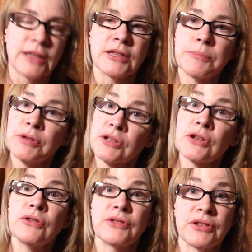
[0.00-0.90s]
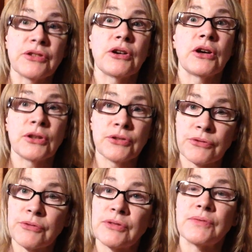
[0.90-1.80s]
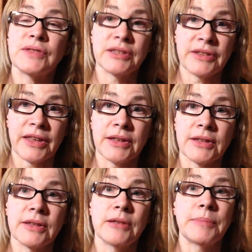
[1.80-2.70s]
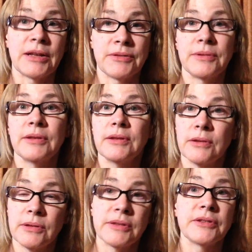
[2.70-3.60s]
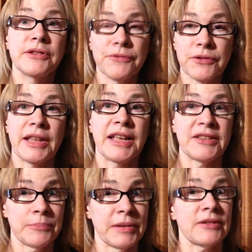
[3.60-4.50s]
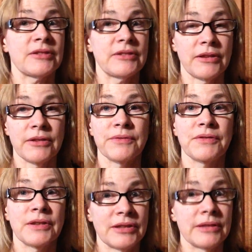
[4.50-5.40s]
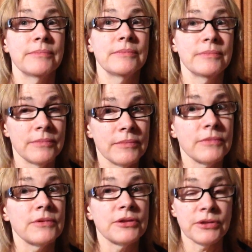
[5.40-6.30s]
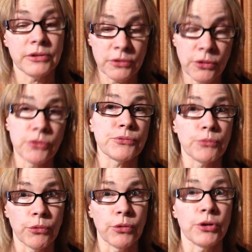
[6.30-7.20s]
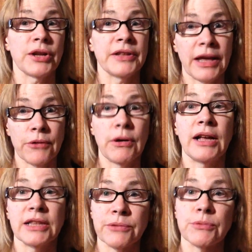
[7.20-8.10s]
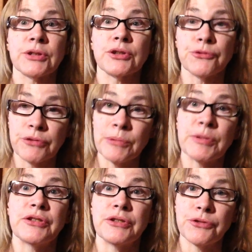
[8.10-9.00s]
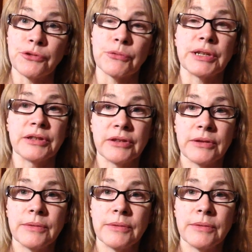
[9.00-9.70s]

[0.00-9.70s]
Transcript: The book goes into all sorts of detail about the different aspects of the Cold War and how Hollywood contributed to it